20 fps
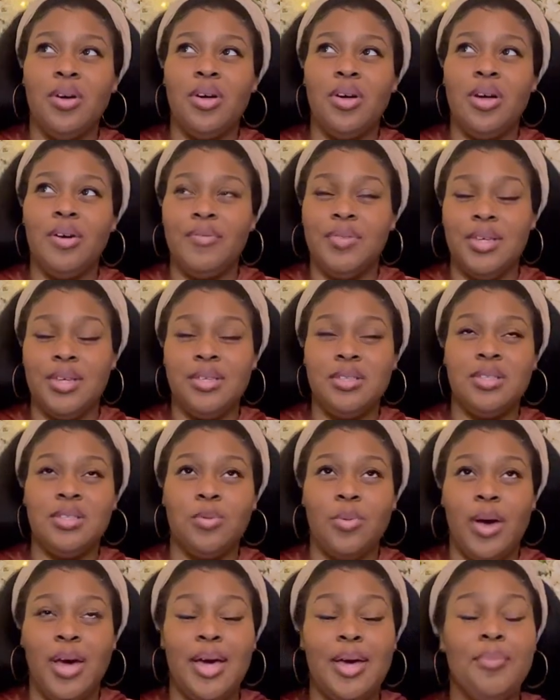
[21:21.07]
of this,
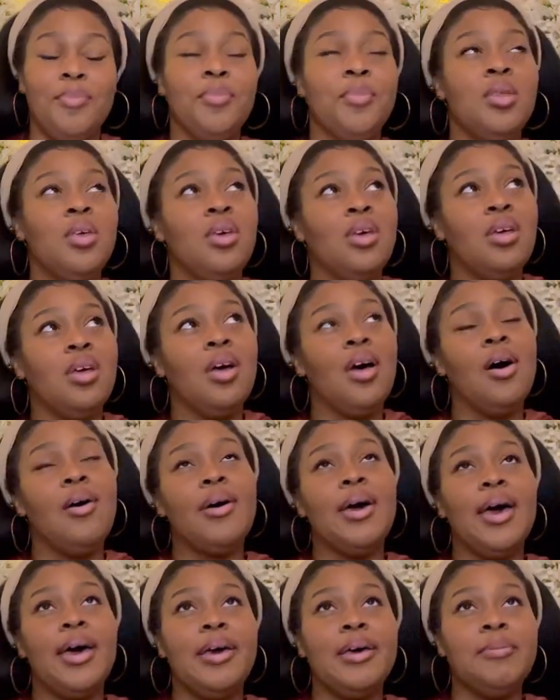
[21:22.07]
right?
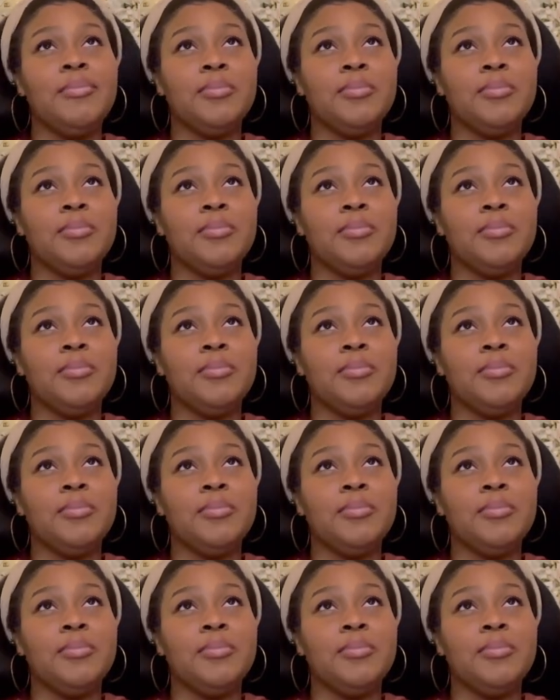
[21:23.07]
Okay.